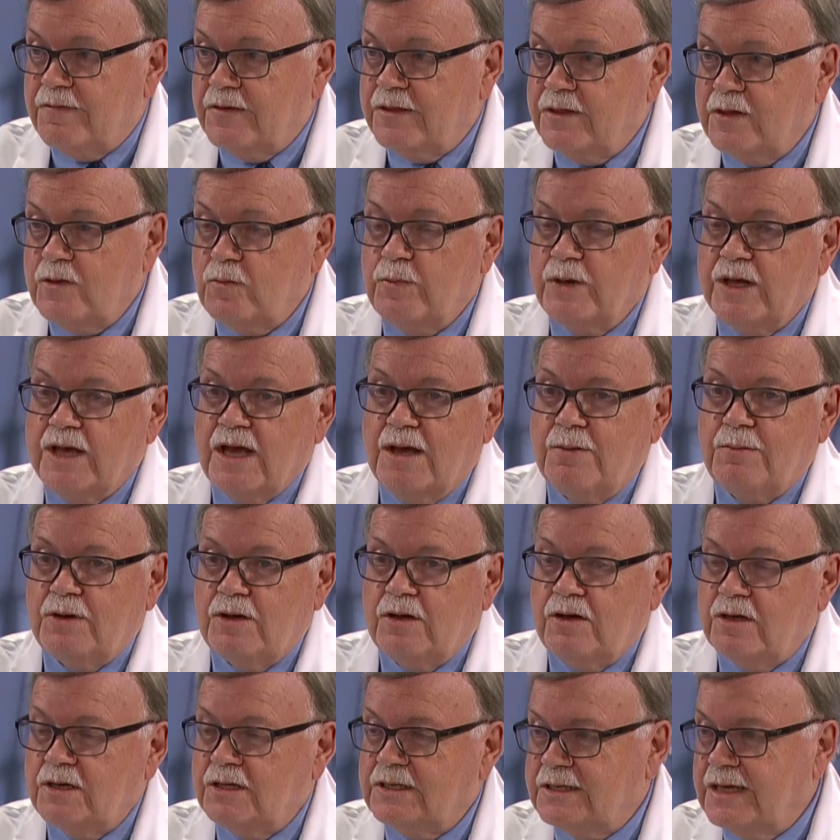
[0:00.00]
And then we come
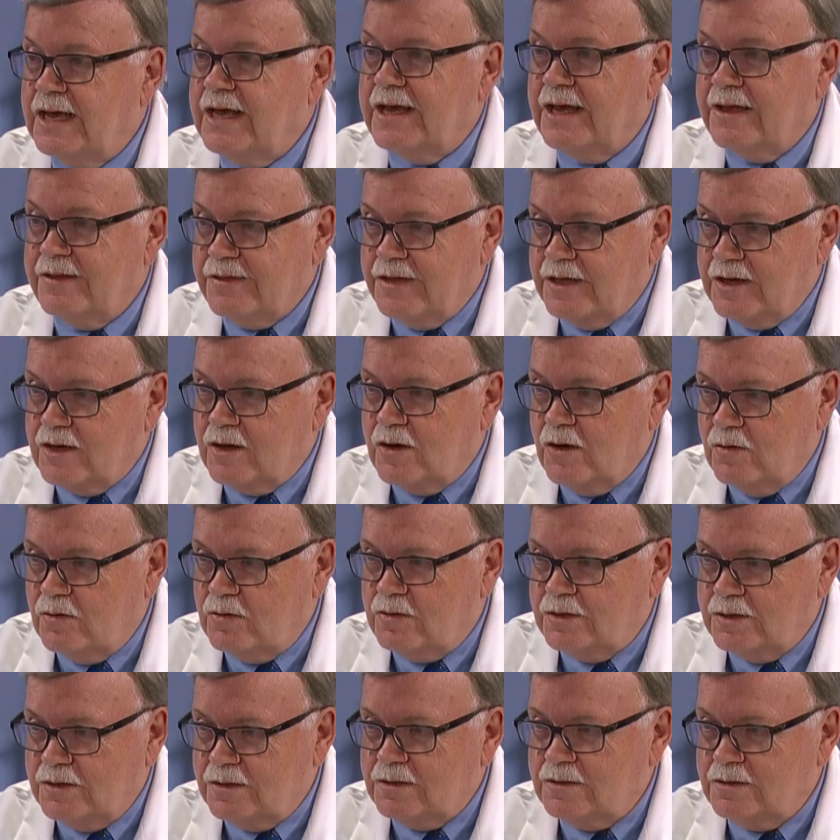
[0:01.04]
along and take out their
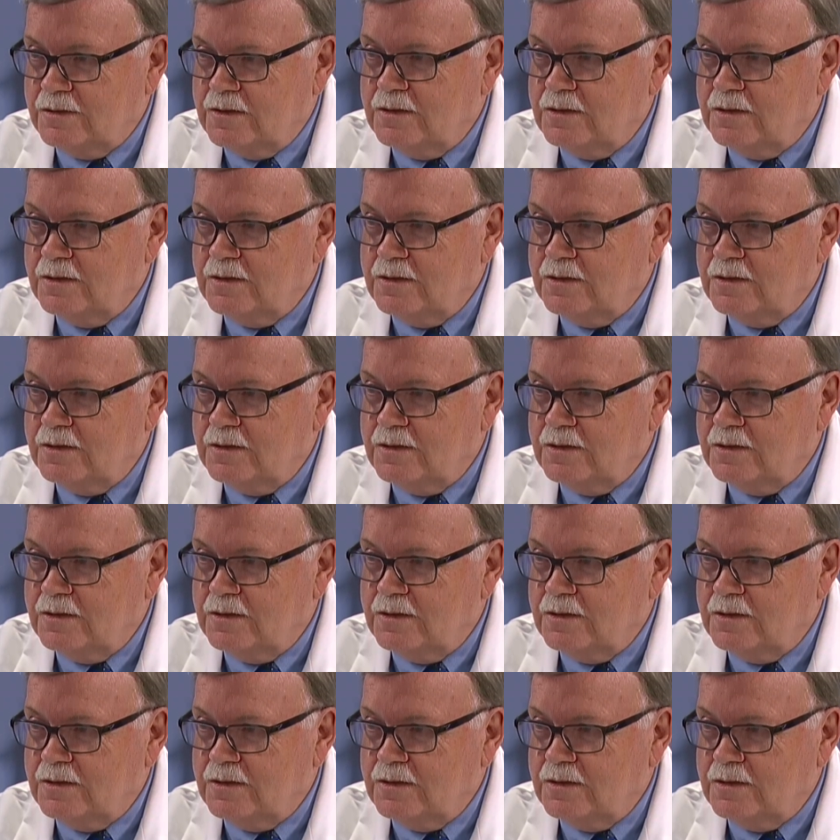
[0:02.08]
colon.